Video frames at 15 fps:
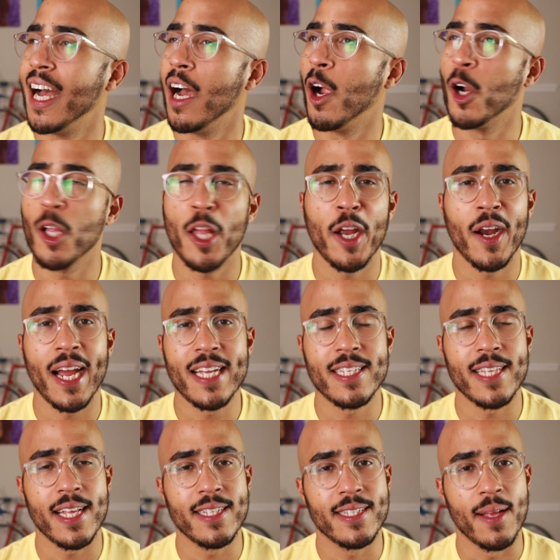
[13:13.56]
Earlier I
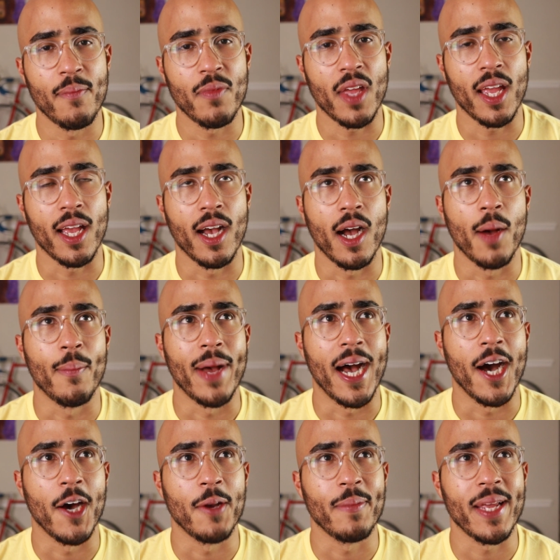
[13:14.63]
said something
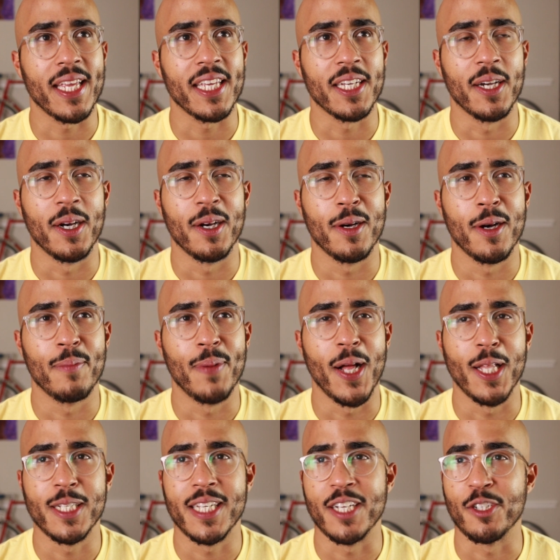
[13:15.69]
about making a
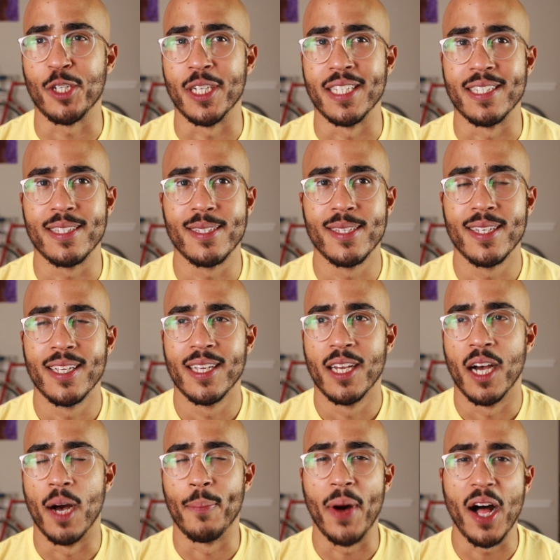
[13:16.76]
politician's
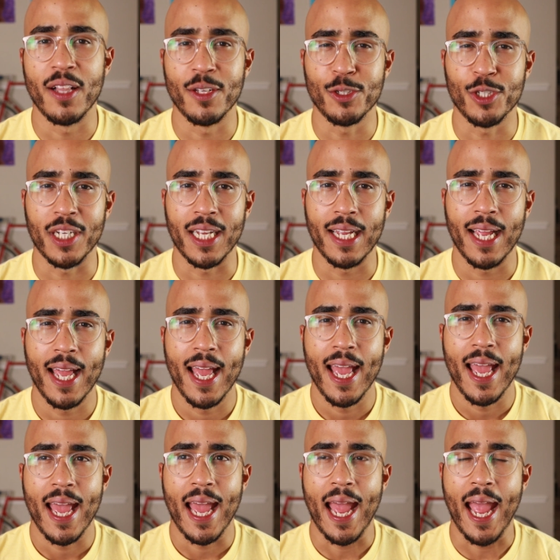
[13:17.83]
apology,
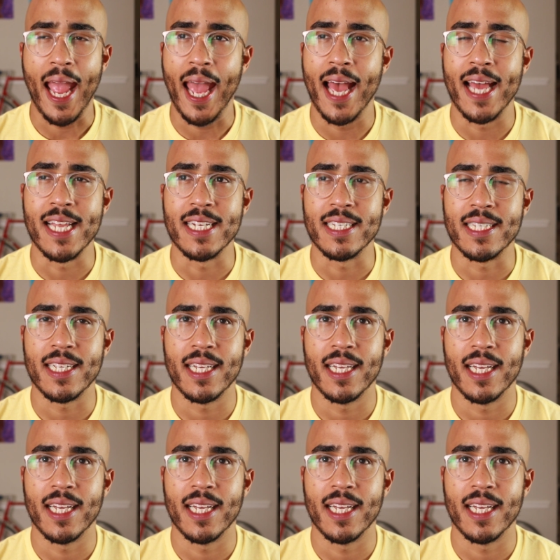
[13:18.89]
and